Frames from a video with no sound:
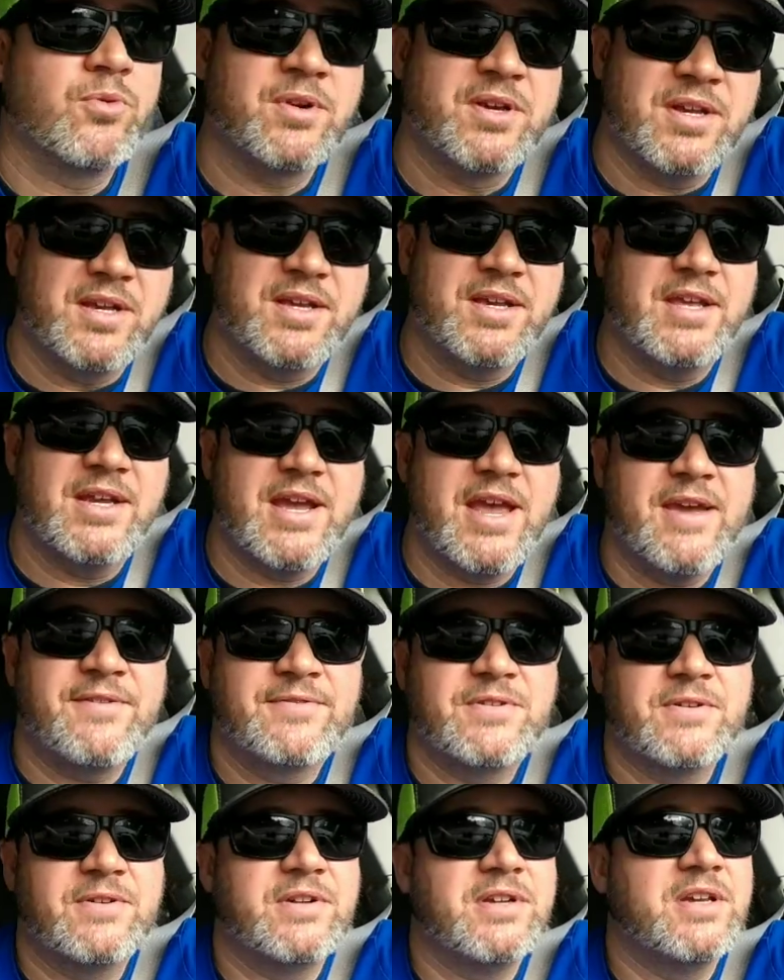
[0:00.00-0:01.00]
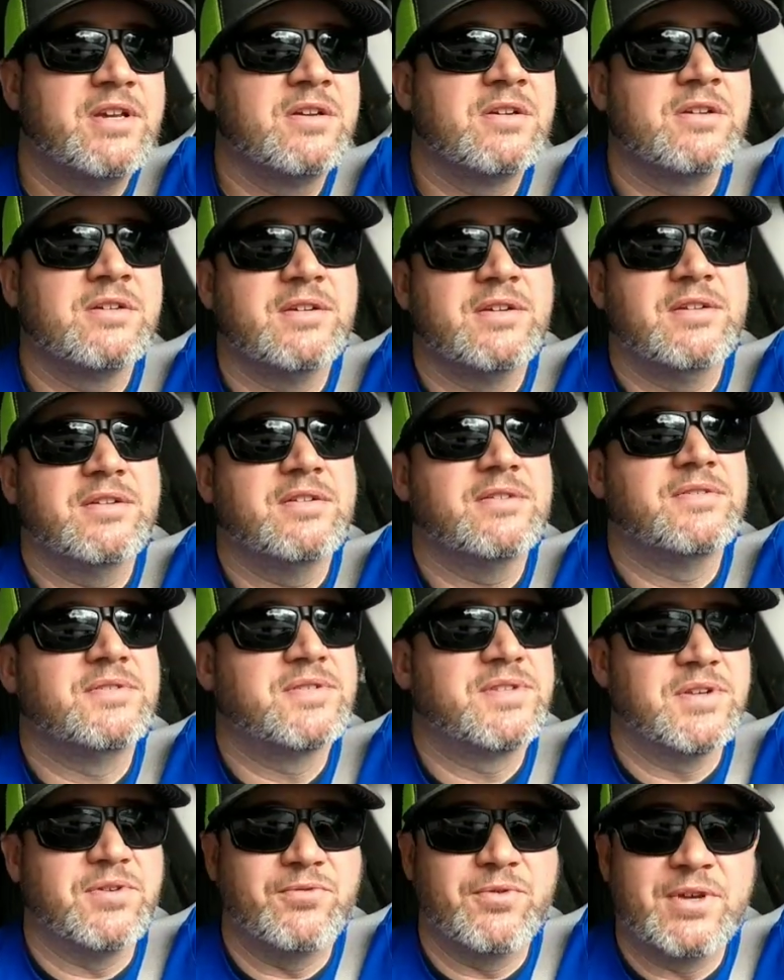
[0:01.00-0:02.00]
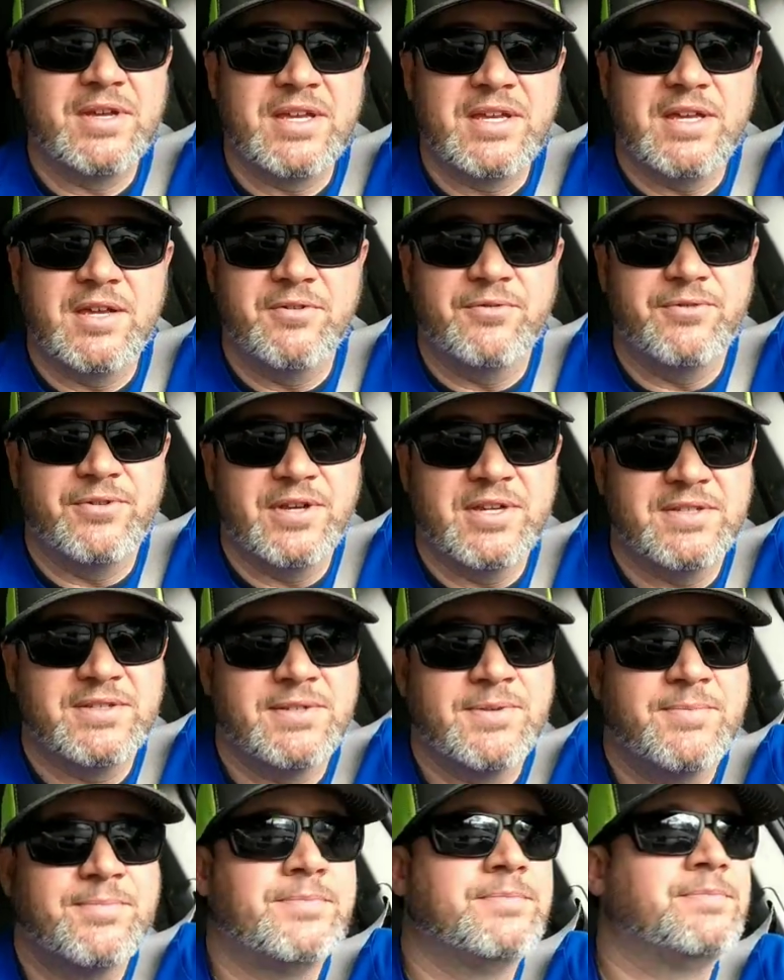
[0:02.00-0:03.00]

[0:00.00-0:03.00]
we're gonna get after it here and see if we can get a fish.